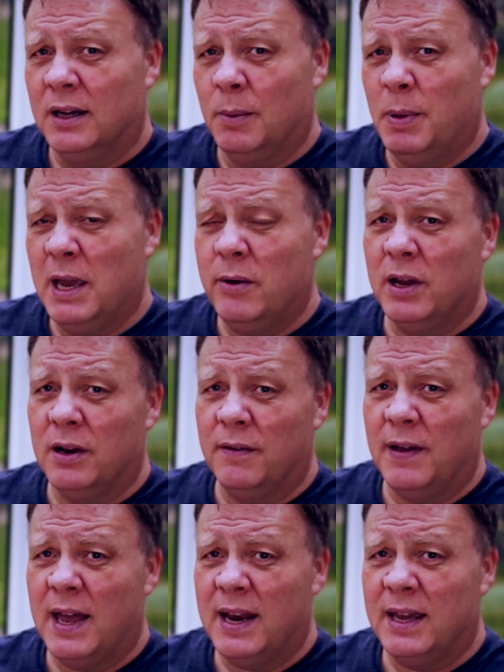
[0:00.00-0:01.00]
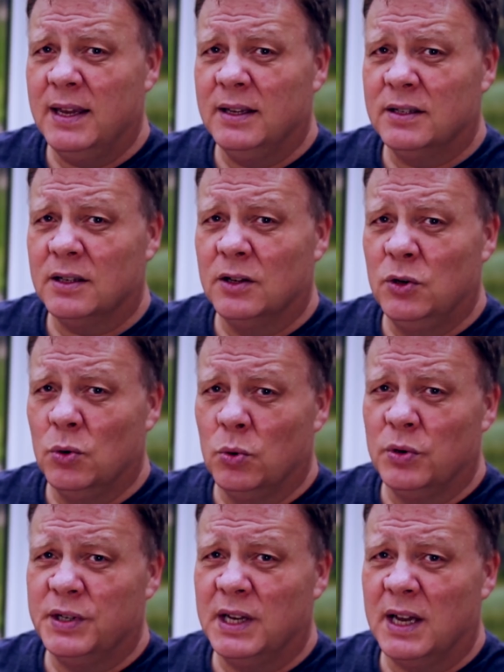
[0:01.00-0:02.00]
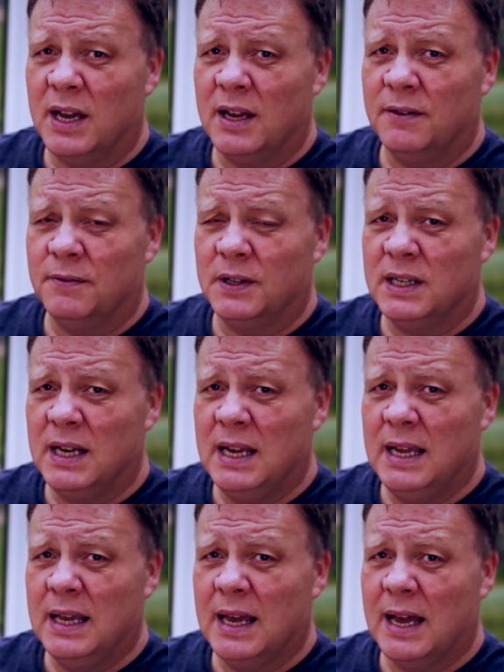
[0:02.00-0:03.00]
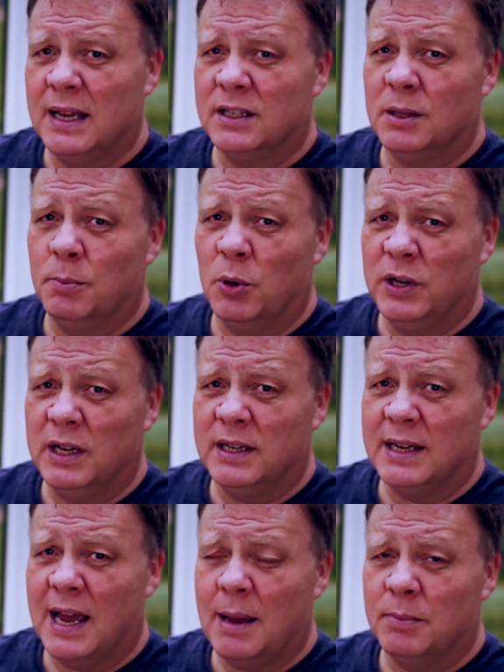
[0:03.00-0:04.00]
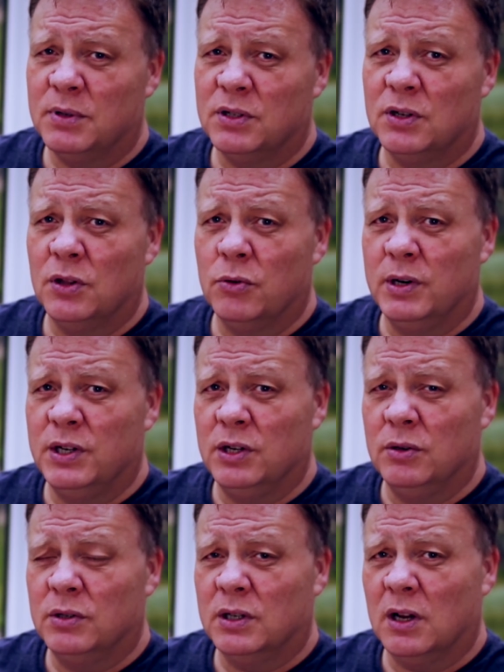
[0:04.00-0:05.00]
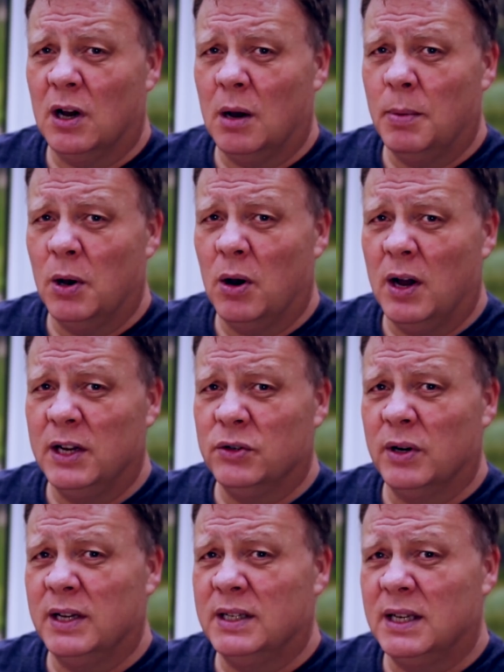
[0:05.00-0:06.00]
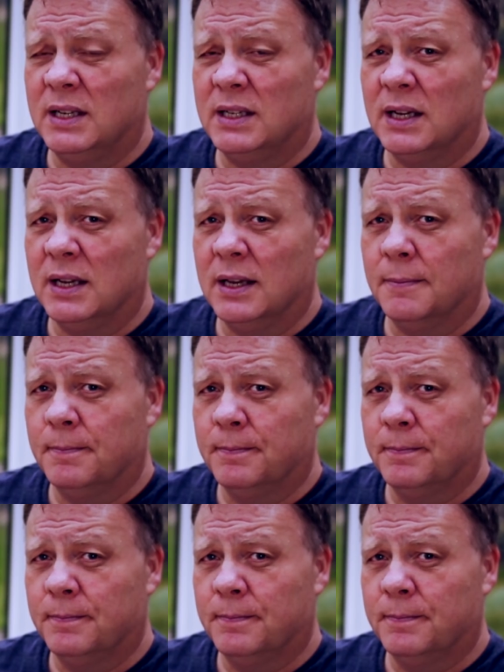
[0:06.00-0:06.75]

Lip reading: a period of headaches, nausea, and fatigue as the body adapts to the reduced carbohydrate intake.